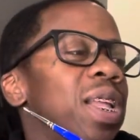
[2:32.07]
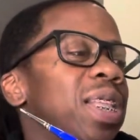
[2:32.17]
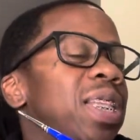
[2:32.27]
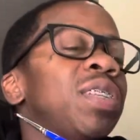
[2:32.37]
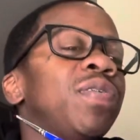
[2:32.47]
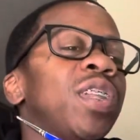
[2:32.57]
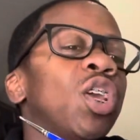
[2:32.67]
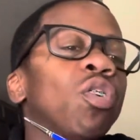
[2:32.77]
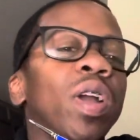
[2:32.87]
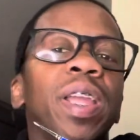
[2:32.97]
this
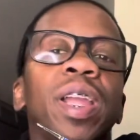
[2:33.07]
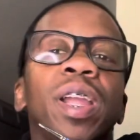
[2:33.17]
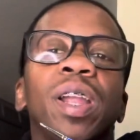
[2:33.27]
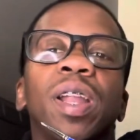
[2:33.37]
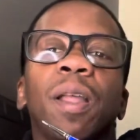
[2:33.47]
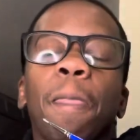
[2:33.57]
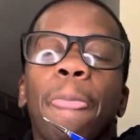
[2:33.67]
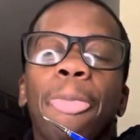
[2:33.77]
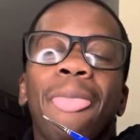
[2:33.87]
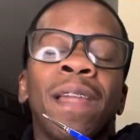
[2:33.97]
video right here,
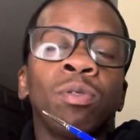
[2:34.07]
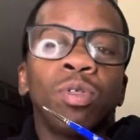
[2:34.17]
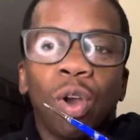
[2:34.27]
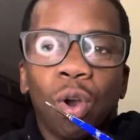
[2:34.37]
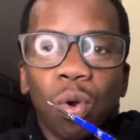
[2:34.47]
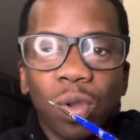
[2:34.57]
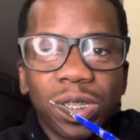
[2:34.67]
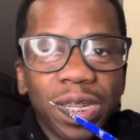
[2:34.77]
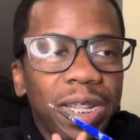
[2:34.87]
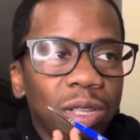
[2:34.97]
I don't know
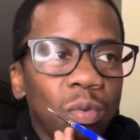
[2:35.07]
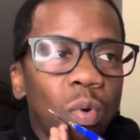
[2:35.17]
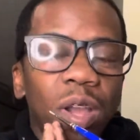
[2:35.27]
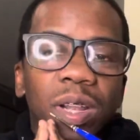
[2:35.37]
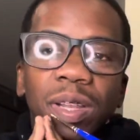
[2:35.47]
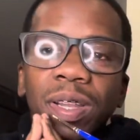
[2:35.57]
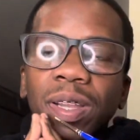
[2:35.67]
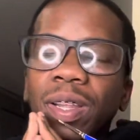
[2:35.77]
exactly what